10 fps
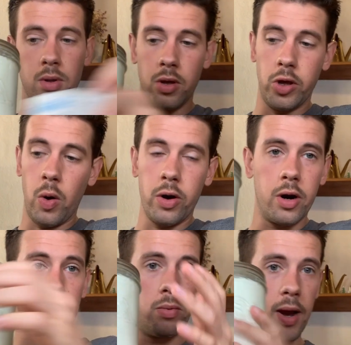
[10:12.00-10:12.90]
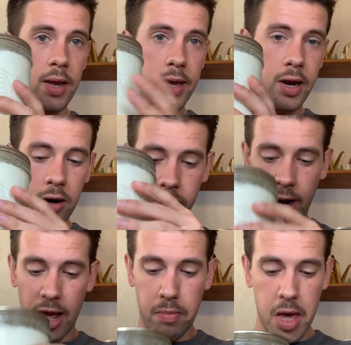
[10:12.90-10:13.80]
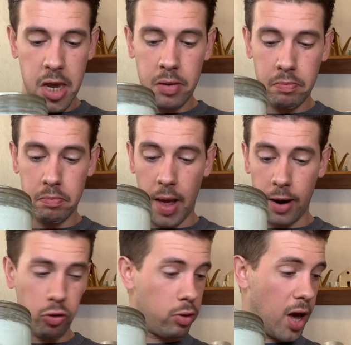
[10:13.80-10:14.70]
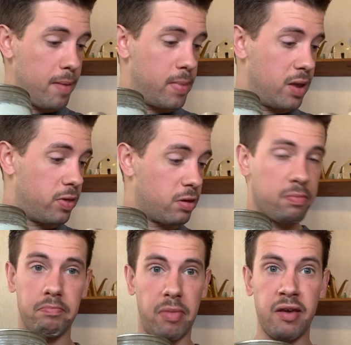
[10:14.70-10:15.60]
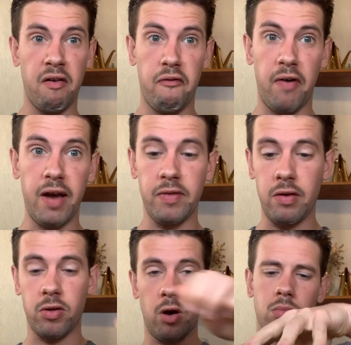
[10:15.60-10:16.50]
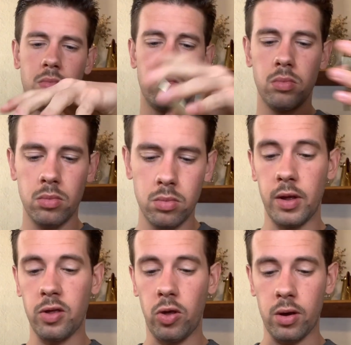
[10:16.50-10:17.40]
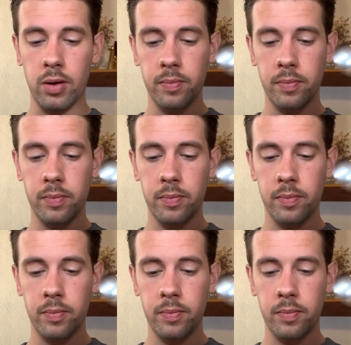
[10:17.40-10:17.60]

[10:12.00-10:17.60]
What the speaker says: yogurt right here that I made. Actually, I made this like 5 days ago. Let's look.